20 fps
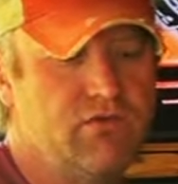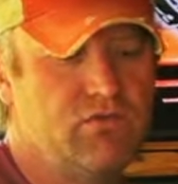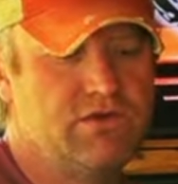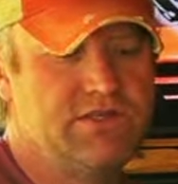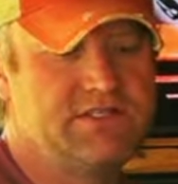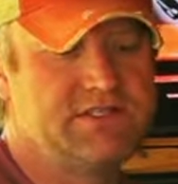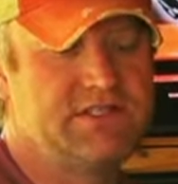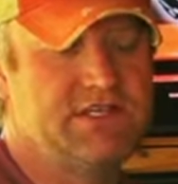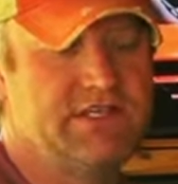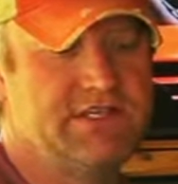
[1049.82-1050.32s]

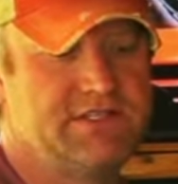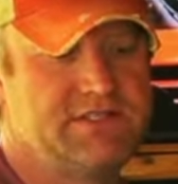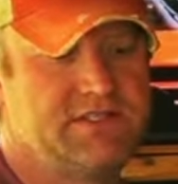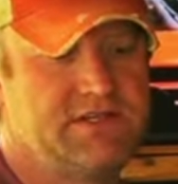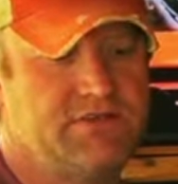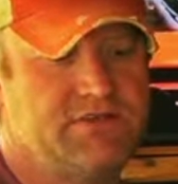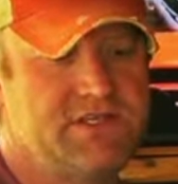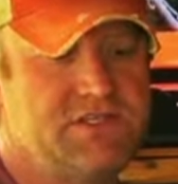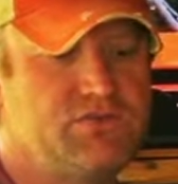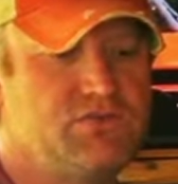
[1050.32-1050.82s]
Whiskey.
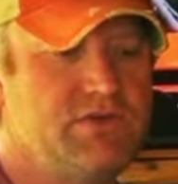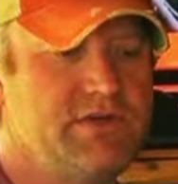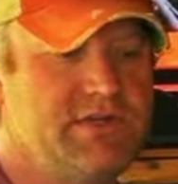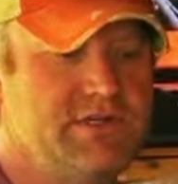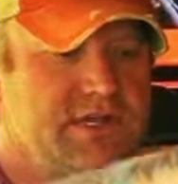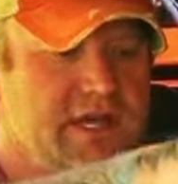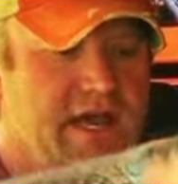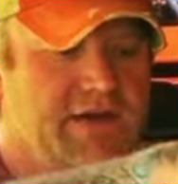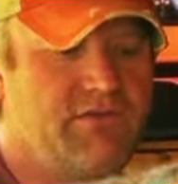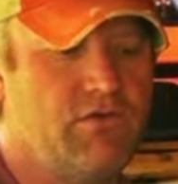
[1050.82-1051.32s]
So this
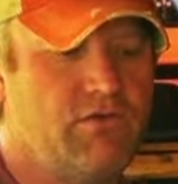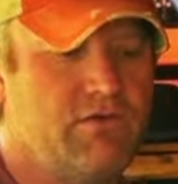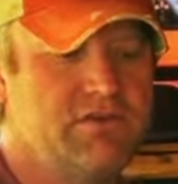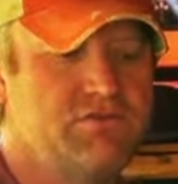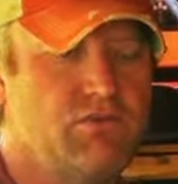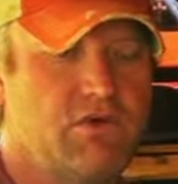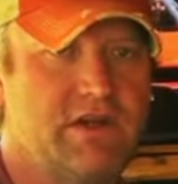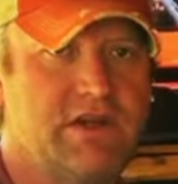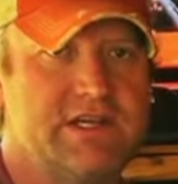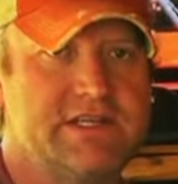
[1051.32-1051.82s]
one, I've always
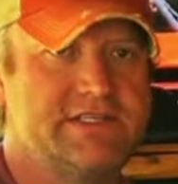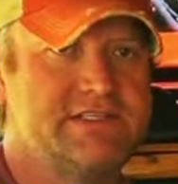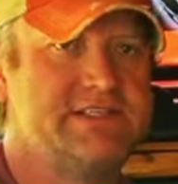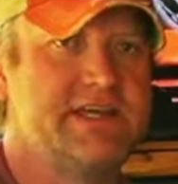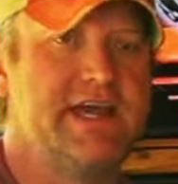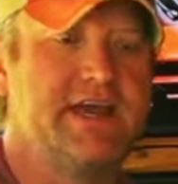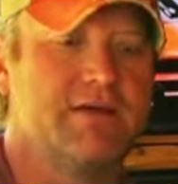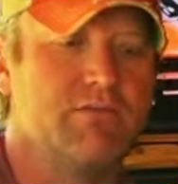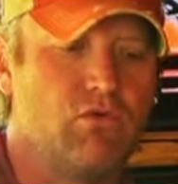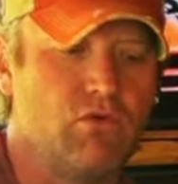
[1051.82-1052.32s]
wanted a
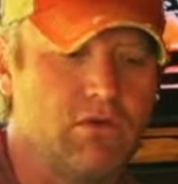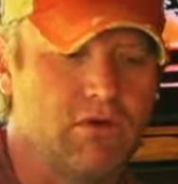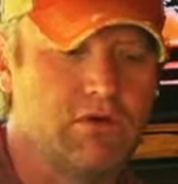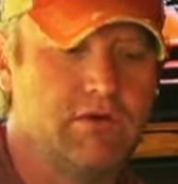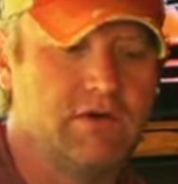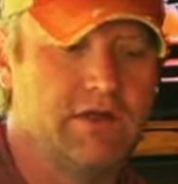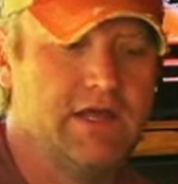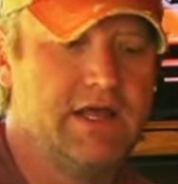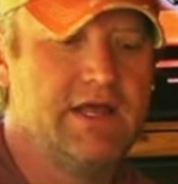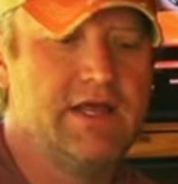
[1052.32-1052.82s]
Sagamore,
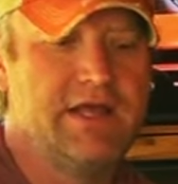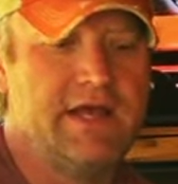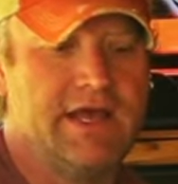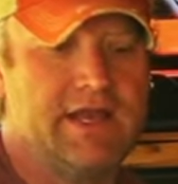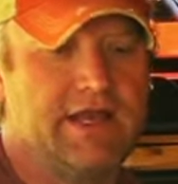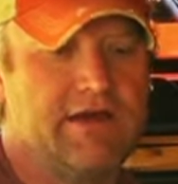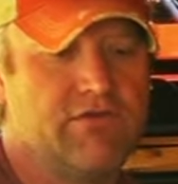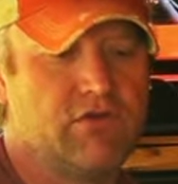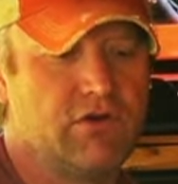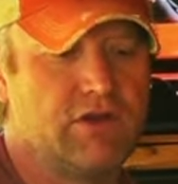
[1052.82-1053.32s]

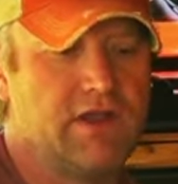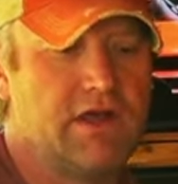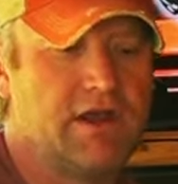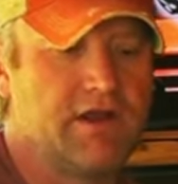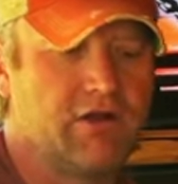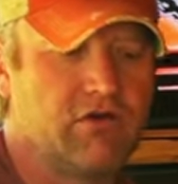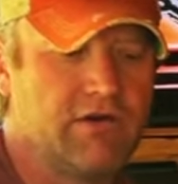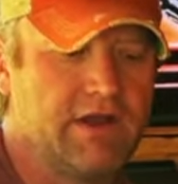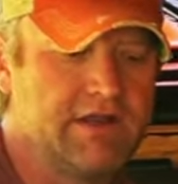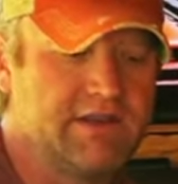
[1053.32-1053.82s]
and I've heard a lot
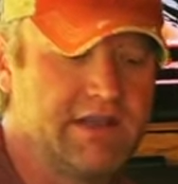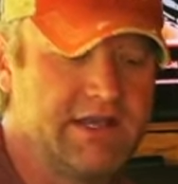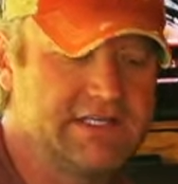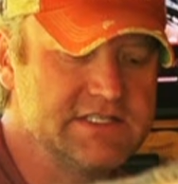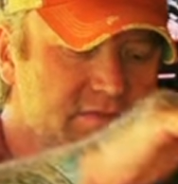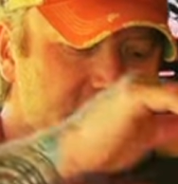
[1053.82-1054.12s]
of great things